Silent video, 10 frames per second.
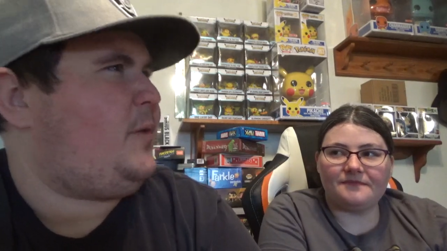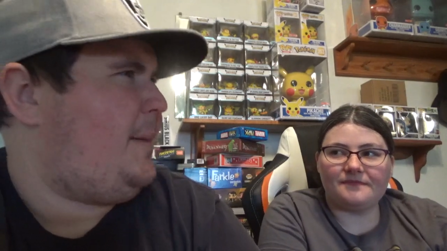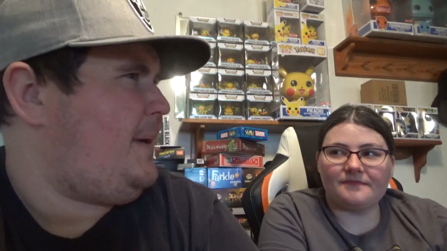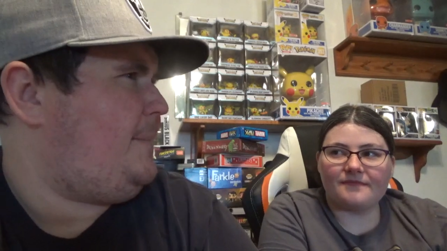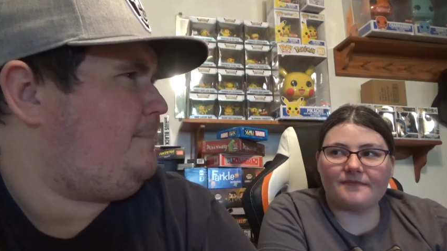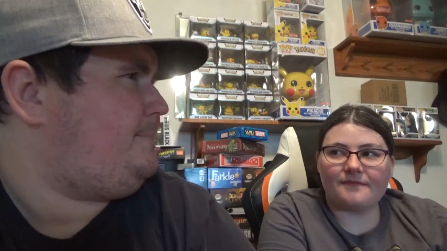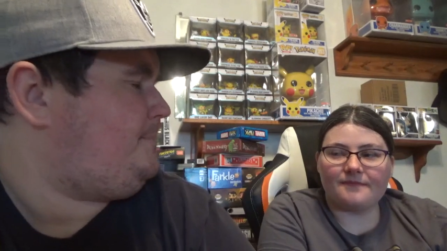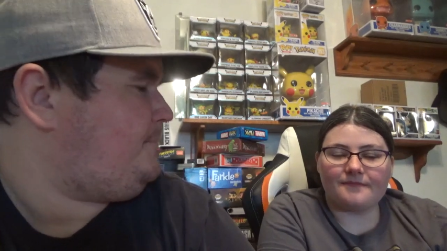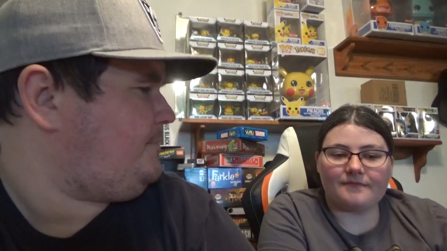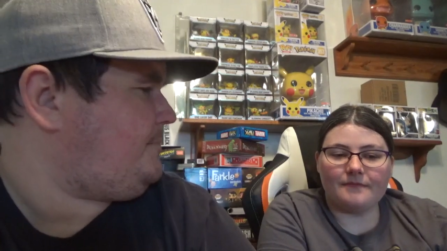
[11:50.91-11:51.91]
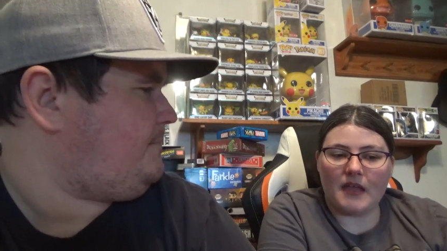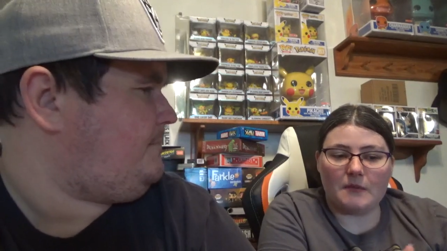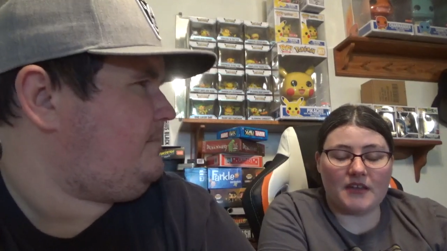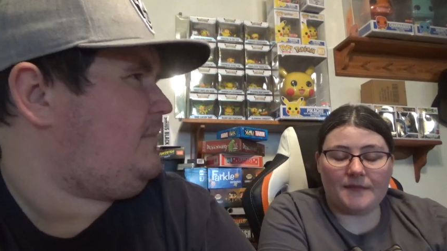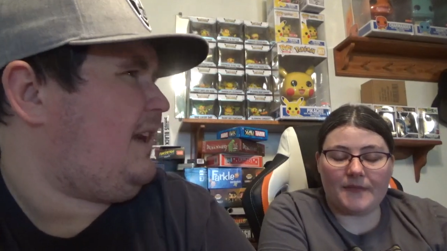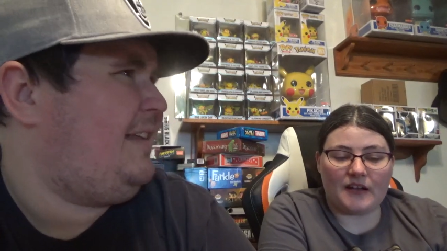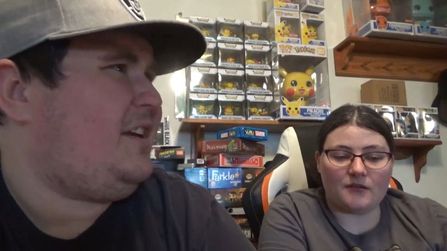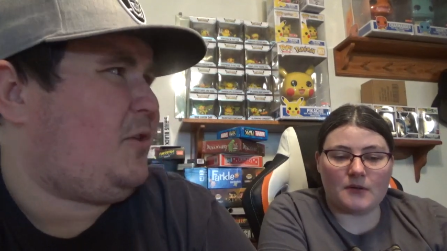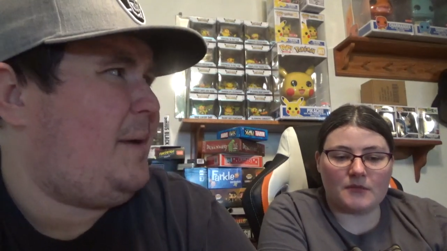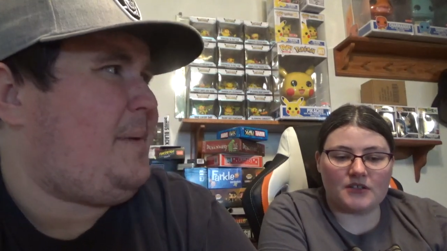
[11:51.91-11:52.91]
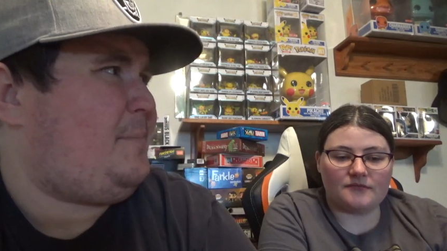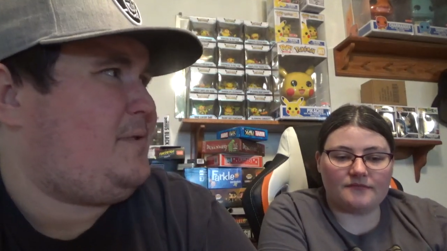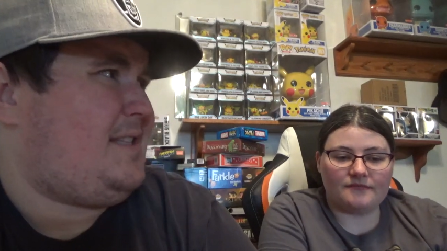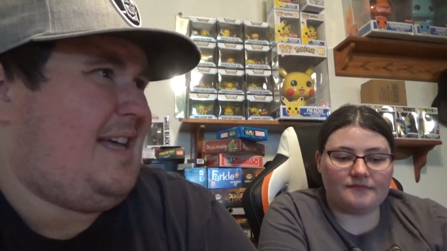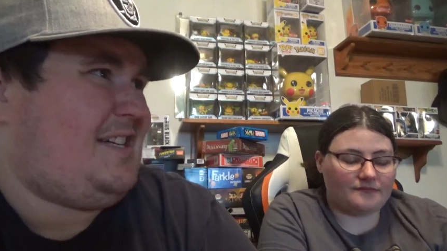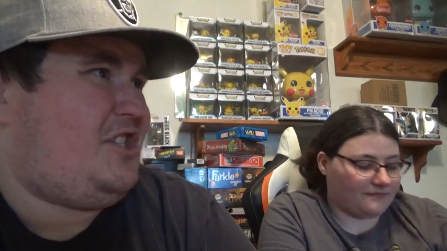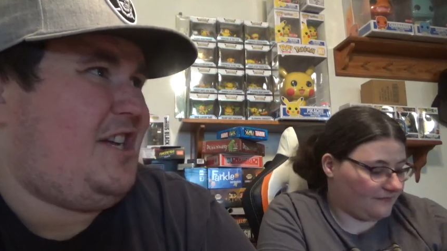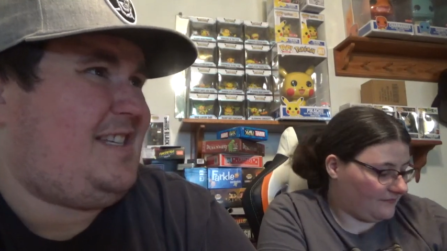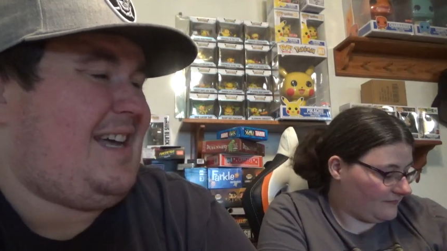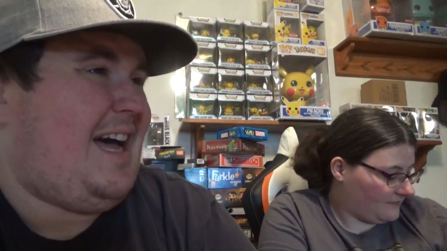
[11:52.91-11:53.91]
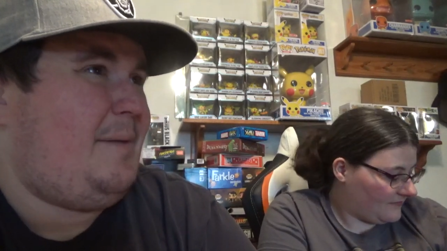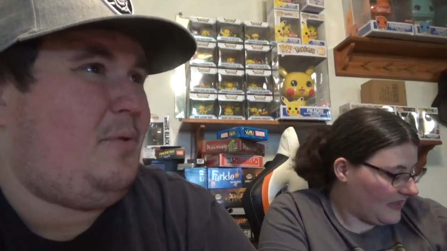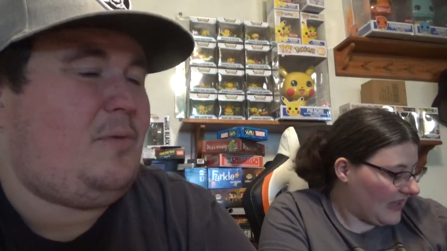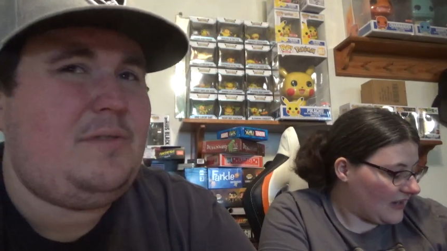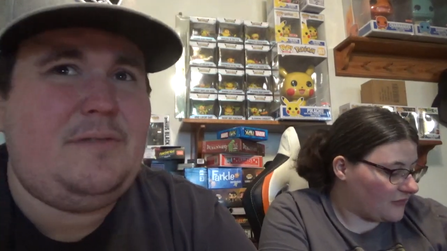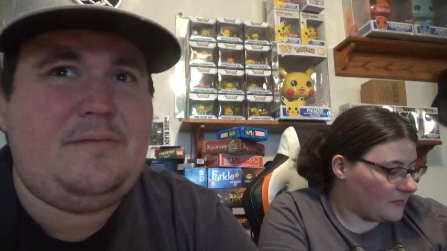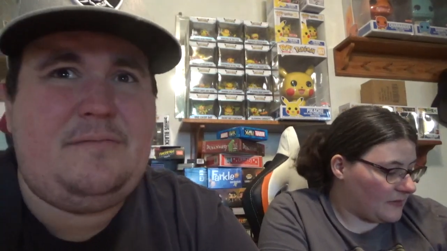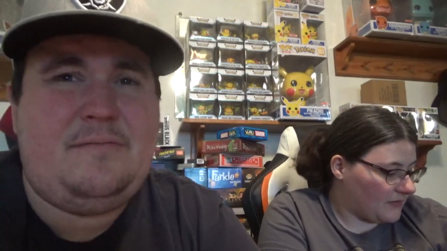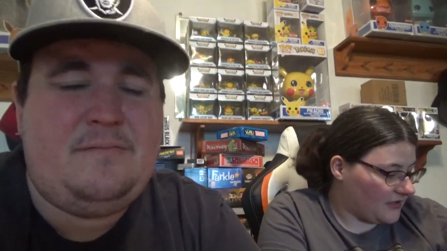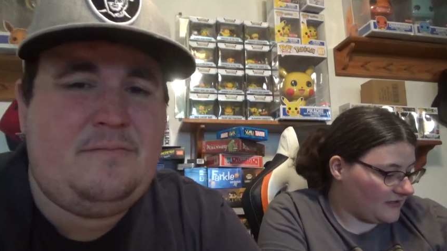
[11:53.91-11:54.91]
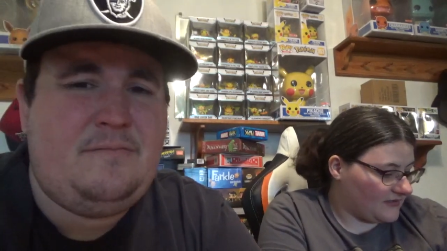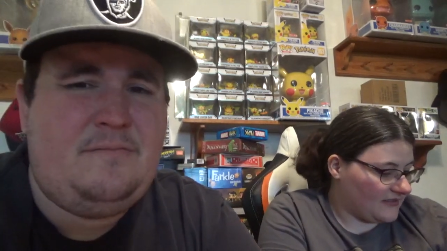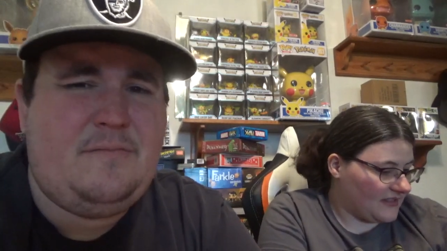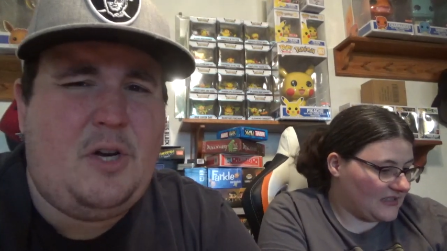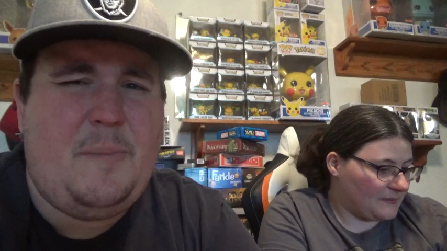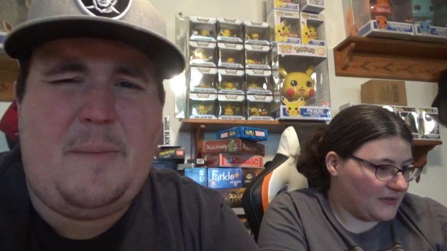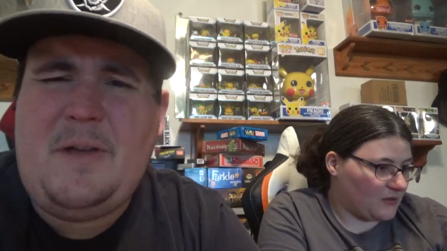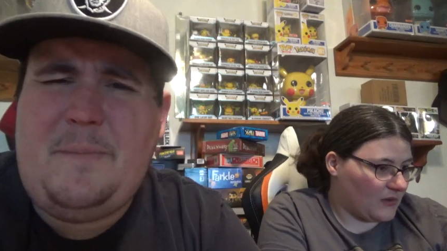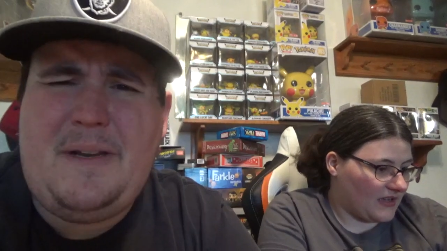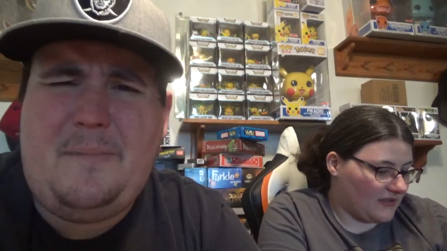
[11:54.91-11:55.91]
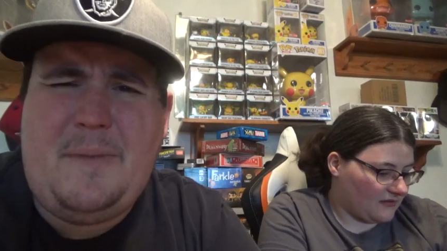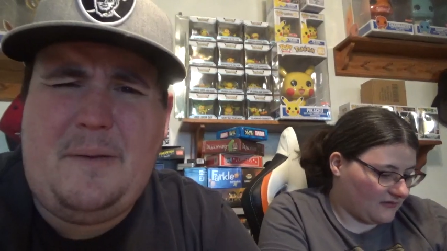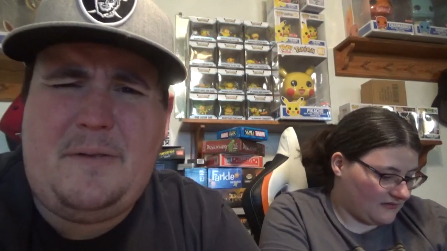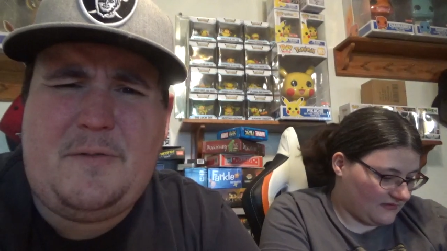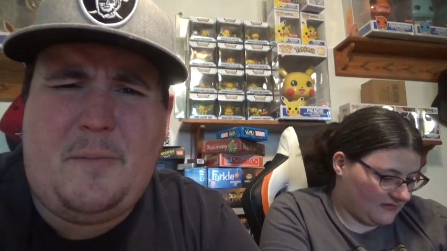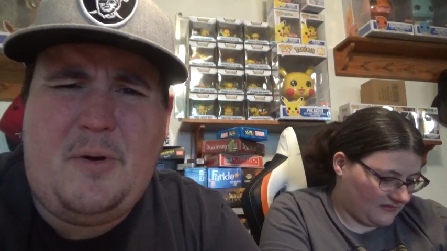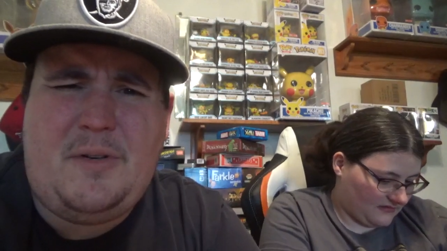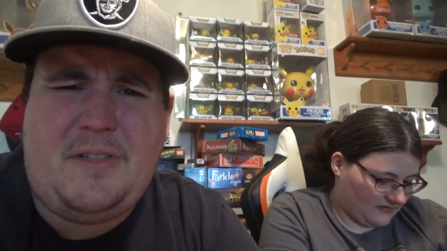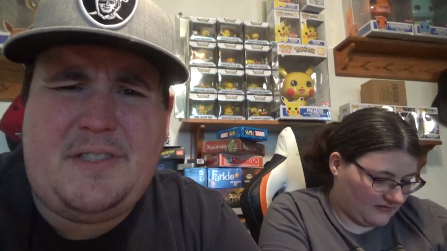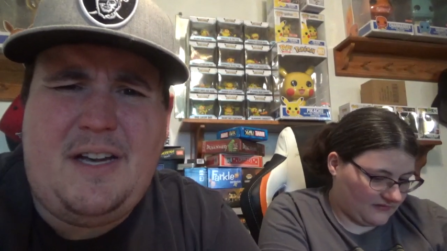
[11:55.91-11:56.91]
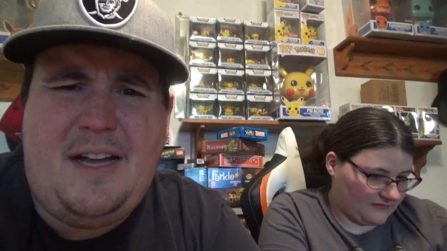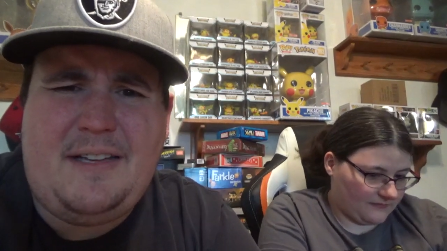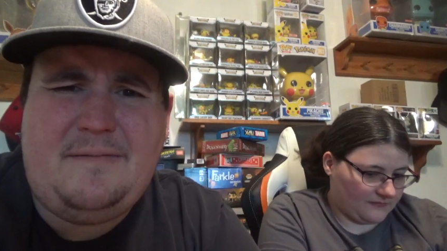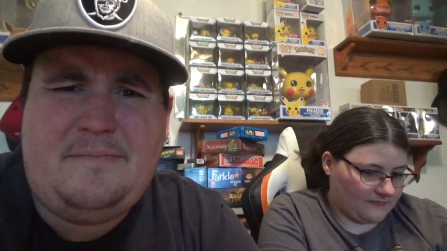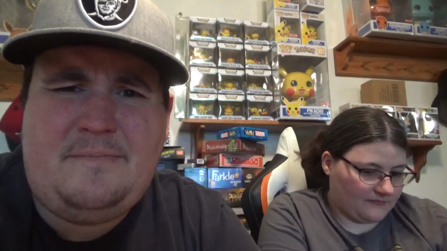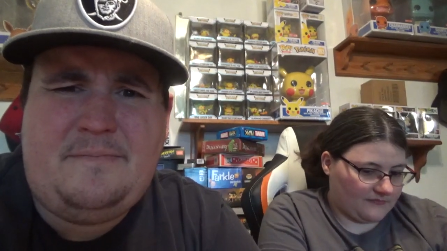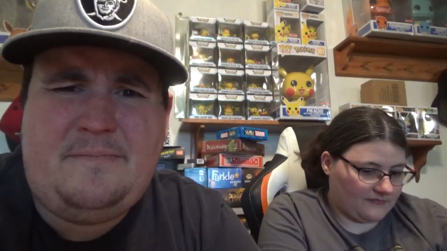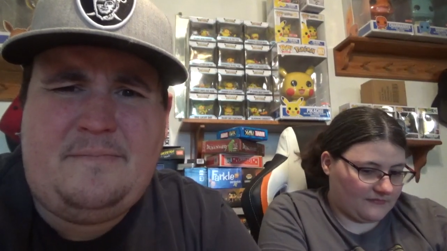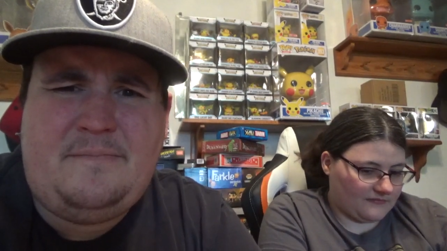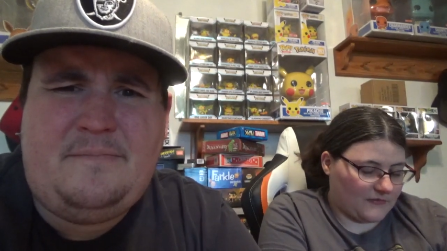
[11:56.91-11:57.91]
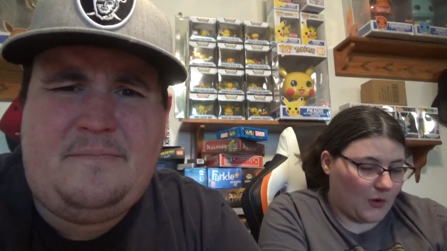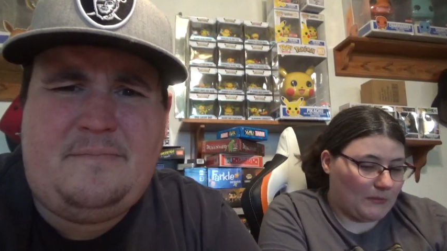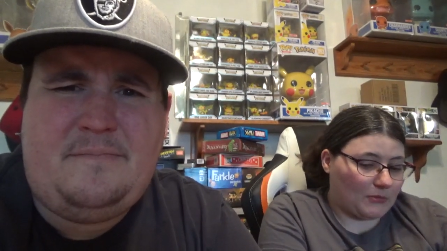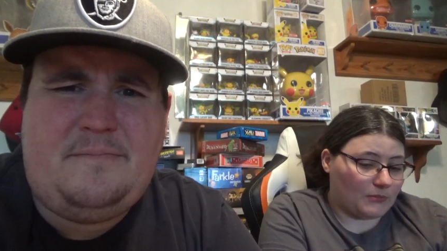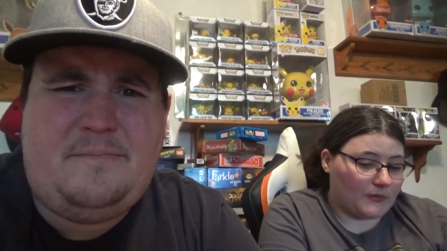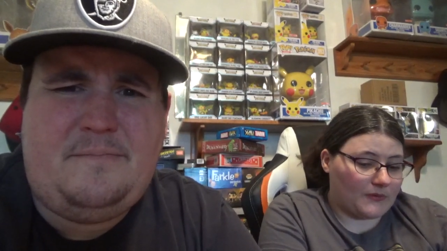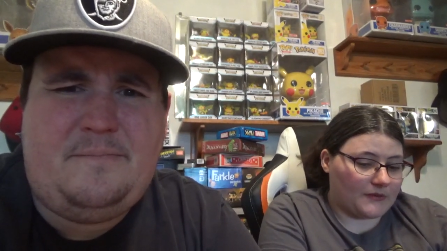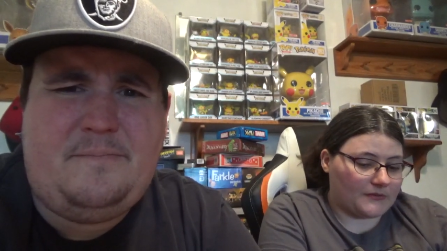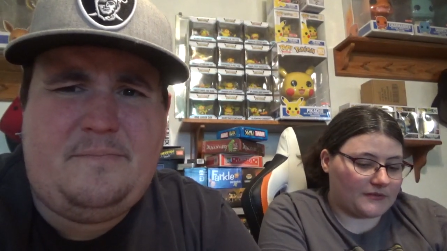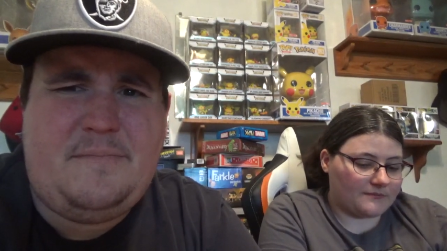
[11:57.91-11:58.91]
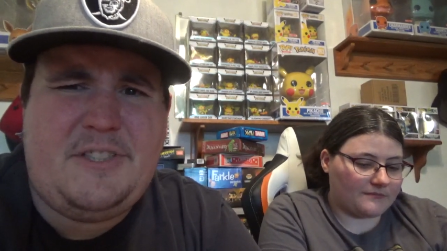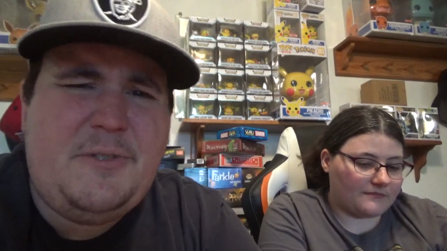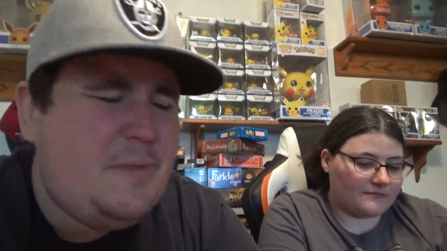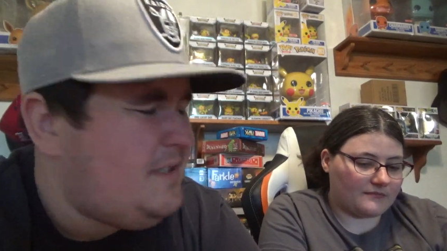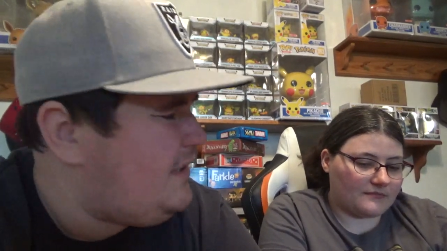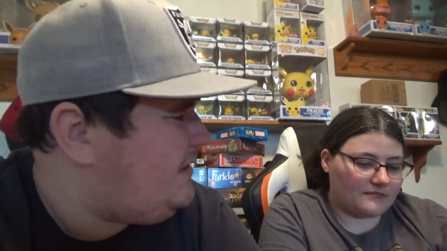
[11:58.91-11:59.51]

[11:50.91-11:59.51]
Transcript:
Speaker 1: Grape Ape. Maybe. I, I think Grape Ape was the last Chase I pulled. I don't
Speaker 2: remember. It's or maybe it
Speaker 1: been maybe it was Ramona or Scott.
Speaker 2: No, I pulled both of those.
Speaker 1: Did you really?